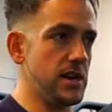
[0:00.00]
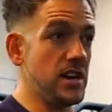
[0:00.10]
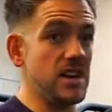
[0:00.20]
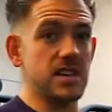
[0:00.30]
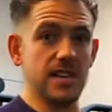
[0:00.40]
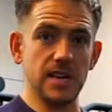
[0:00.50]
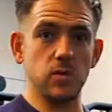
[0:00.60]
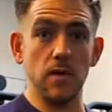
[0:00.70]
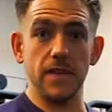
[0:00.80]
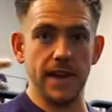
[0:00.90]
So
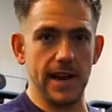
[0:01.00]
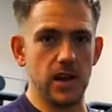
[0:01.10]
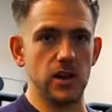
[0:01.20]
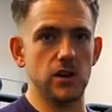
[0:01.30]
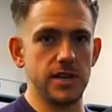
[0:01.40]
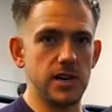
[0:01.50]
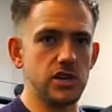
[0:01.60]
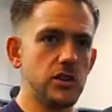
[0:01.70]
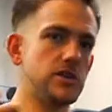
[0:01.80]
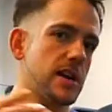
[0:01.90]
that's one thing that can cause
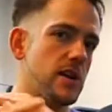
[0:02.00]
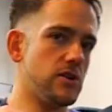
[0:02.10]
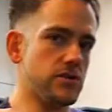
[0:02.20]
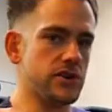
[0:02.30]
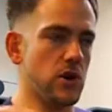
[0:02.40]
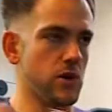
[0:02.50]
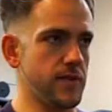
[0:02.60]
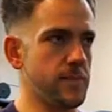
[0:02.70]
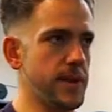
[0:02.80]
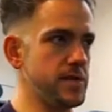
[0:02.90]
issues, it can cause
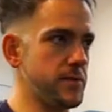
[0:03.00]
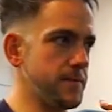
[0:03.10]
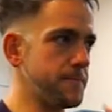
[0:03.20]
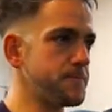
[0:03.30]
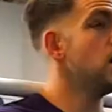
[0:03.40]
shoulder impingement.